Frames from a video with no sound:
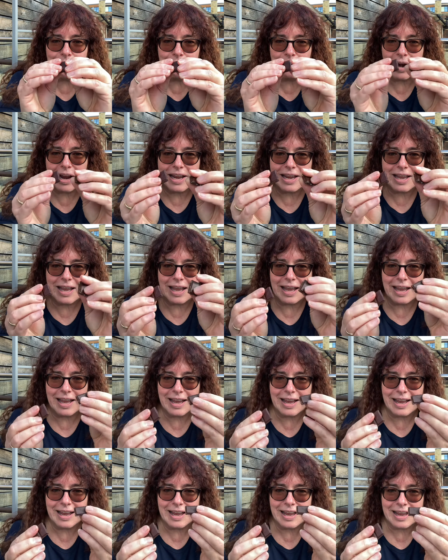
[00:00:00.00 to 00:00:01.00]
break
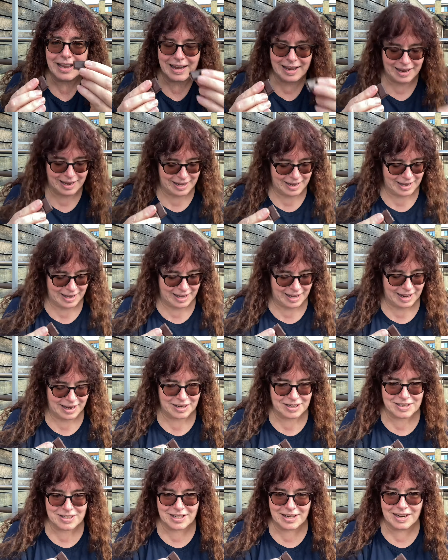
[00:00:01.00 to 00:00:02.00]
it
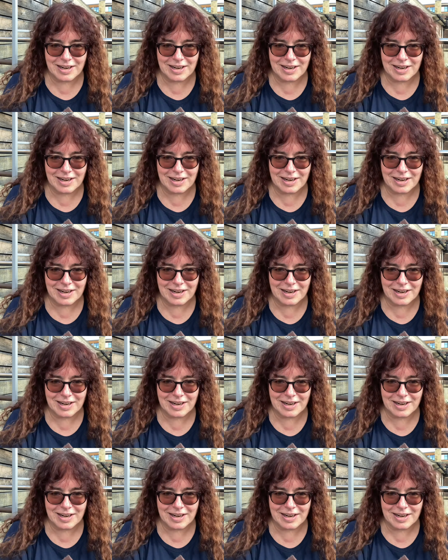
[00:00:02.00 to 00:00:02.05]
into